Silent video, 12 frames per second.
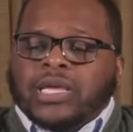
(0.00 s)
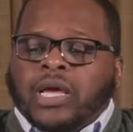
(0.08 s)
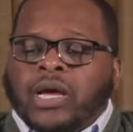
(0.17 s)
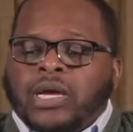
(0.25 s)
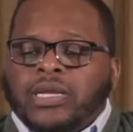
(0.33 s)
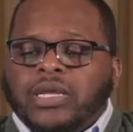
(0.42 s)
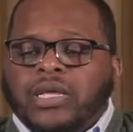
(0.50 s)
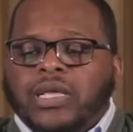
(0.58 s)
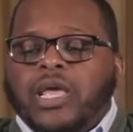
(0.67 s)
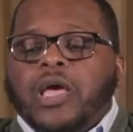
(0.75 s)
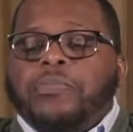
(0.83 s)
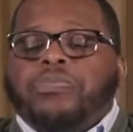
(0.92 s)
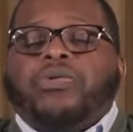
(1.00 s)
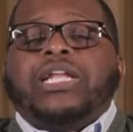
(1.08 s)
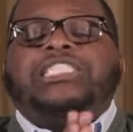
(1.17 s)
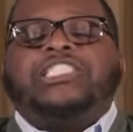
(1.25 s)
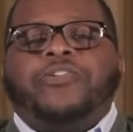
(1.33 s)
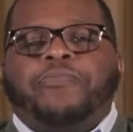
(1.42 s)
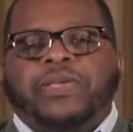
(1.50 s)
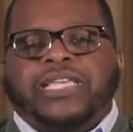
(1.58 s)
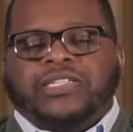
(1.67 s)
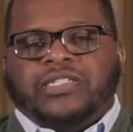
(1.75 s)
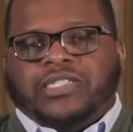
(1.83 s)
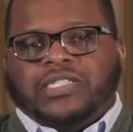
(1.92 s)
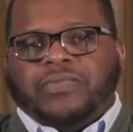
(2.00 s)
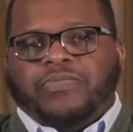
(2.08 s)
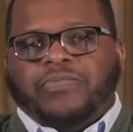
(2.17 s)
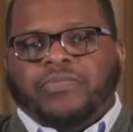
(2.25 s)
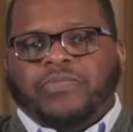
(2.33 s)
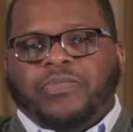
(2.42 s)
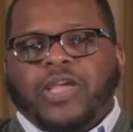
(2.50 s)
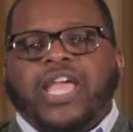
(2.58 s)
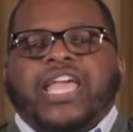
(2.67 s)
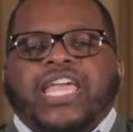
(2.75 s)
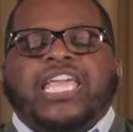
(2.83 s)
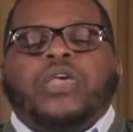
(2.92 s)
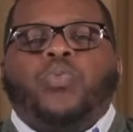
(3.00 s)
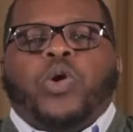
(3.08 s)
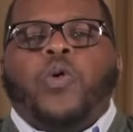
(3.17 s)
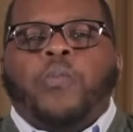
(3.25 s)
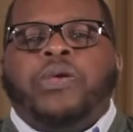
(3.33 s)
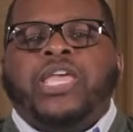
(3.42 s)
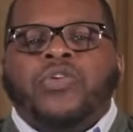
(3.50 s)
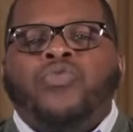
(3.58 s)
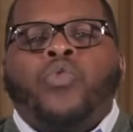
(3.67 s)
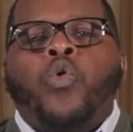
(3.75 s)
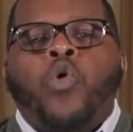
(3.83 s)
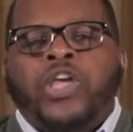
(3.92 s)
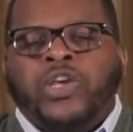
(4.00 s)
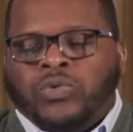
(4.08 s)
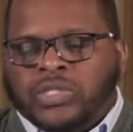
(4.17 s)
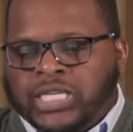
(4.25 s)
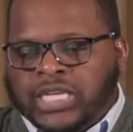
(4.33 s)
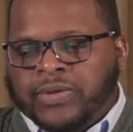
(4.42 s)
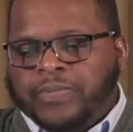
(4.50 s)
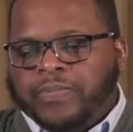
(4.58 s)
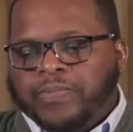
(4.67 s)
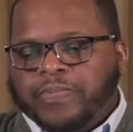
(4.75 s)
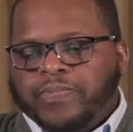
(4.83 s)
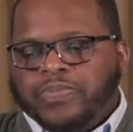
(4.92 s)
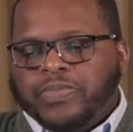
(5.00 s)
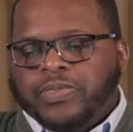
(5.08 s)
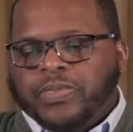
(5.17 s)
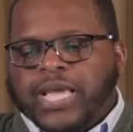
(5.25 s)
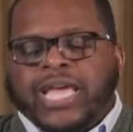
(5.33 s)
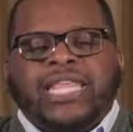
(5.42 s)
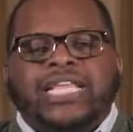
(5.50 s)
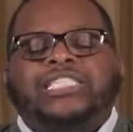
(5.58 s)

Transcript: God, Prince of Peace. He will be royalty and he